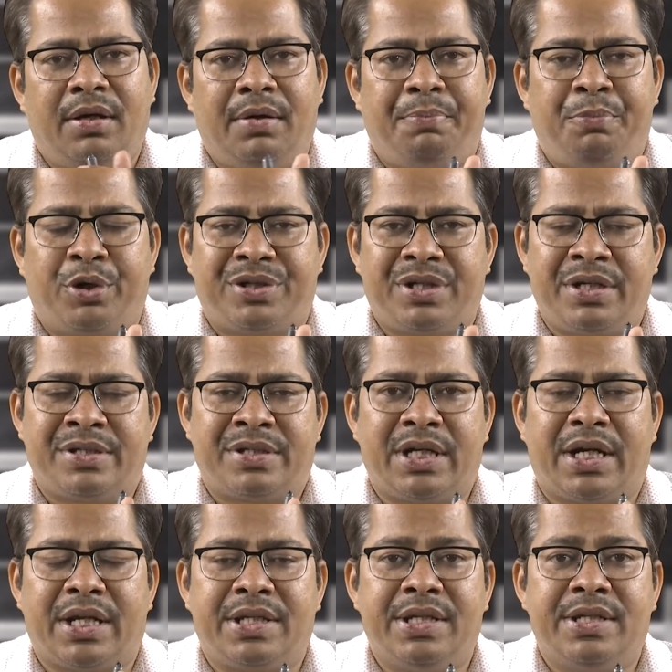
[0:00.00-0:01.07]
production
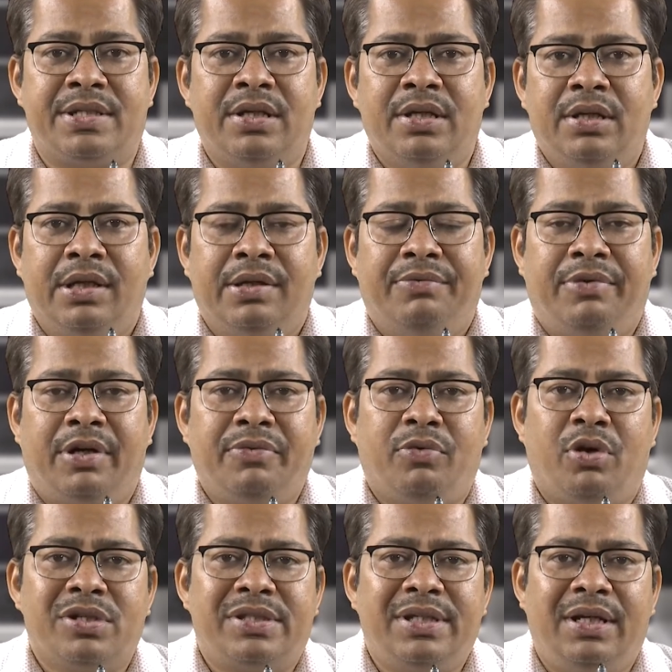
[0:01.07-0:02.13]
strategies. One
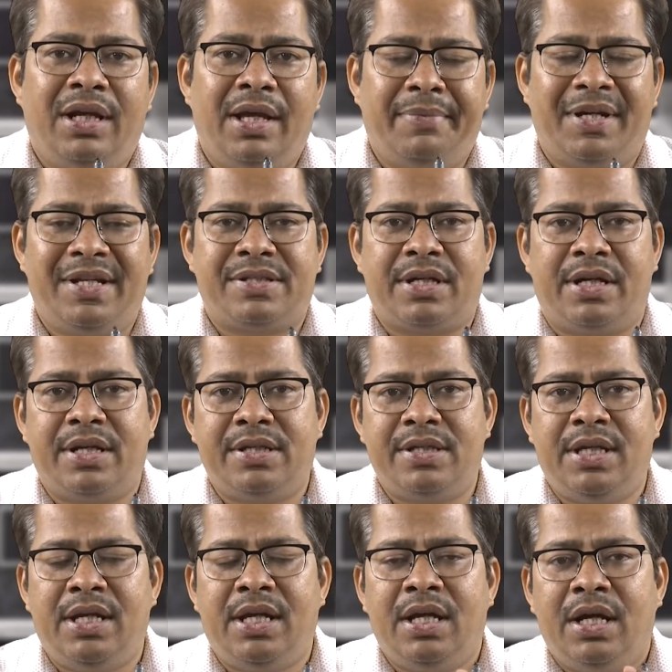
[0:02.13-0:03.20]
was the level
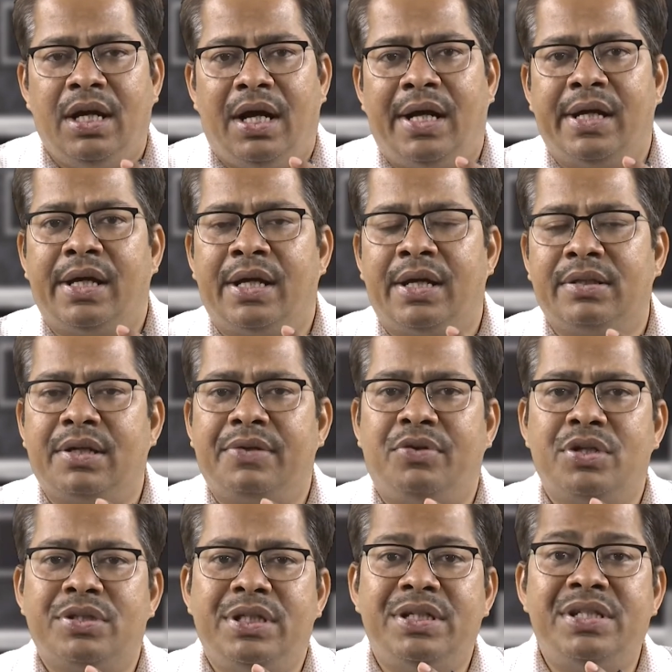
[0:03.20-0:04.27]
strategy and another
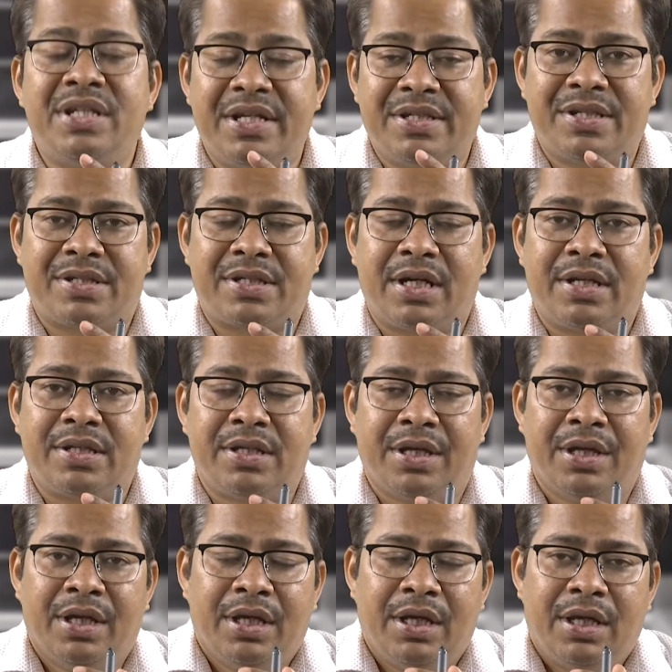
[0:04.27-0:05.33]
was the chase strategy.
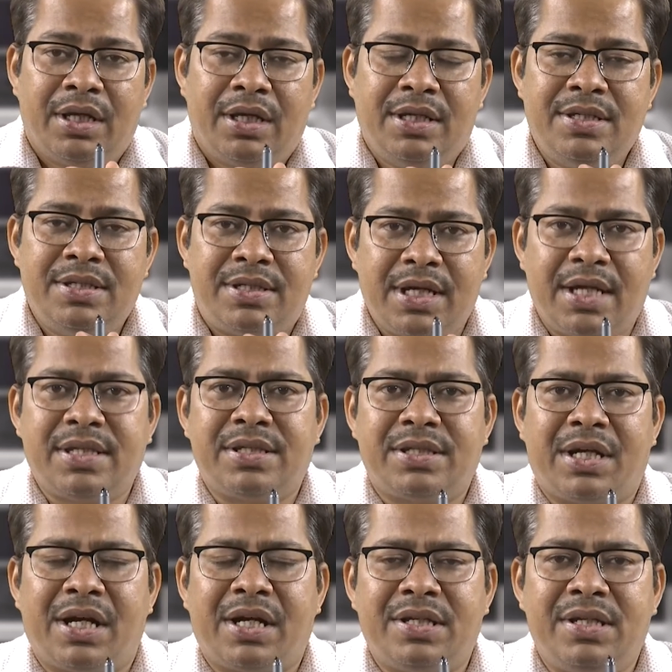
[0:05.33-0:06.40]
In chase
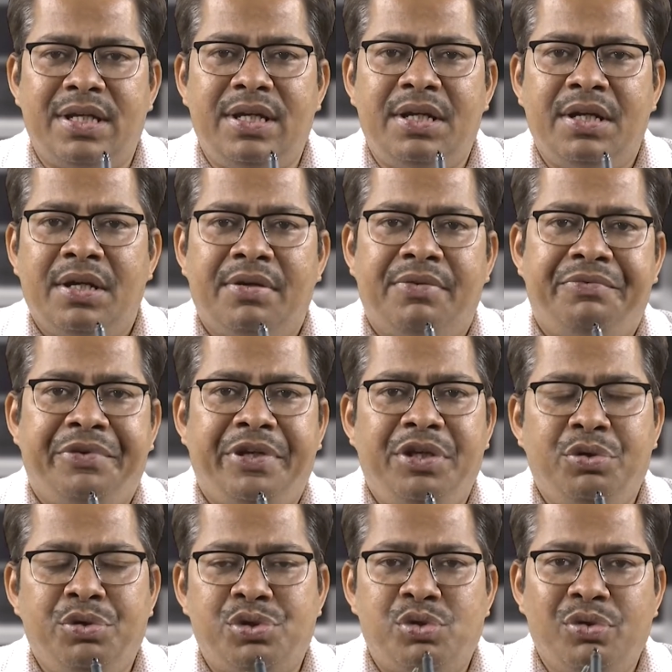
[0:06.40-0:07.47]
strategy, we
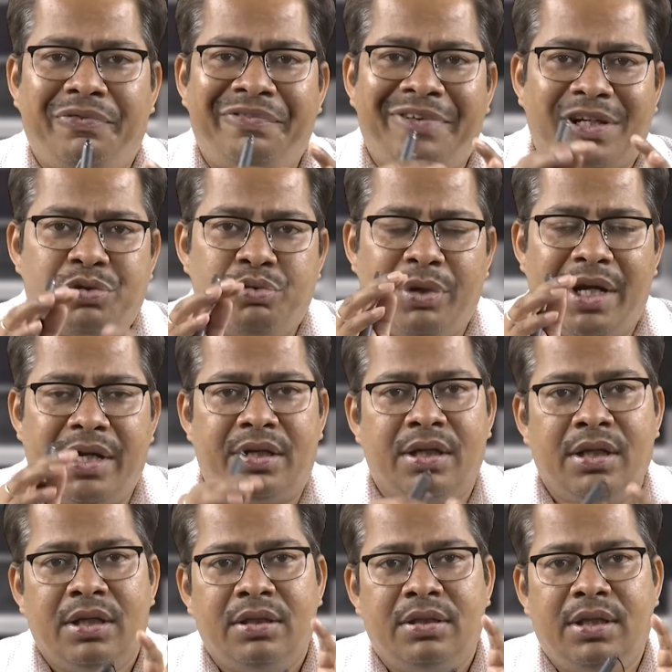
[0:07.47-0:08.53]
used to fluctuate
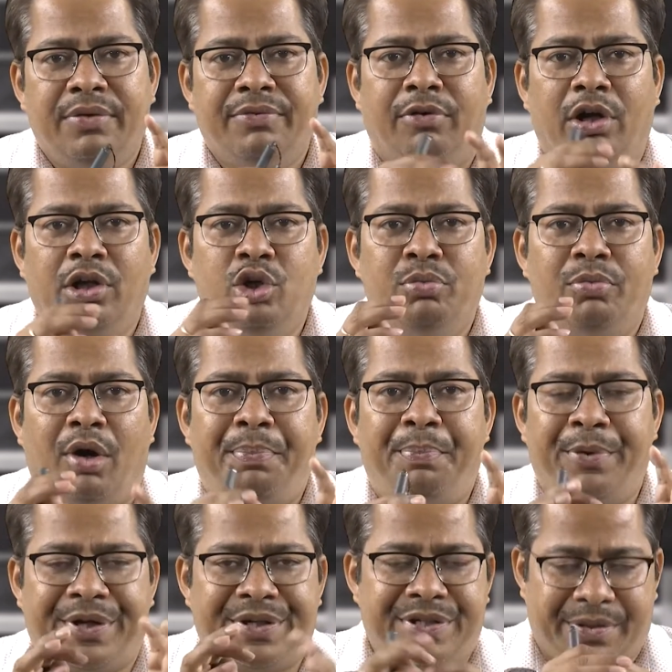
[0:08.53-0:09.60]
the volume of
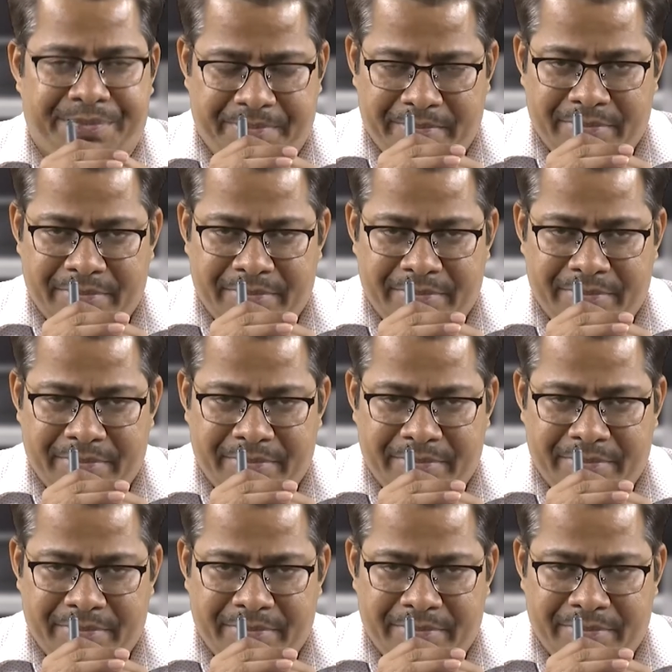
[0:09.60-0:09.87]
production,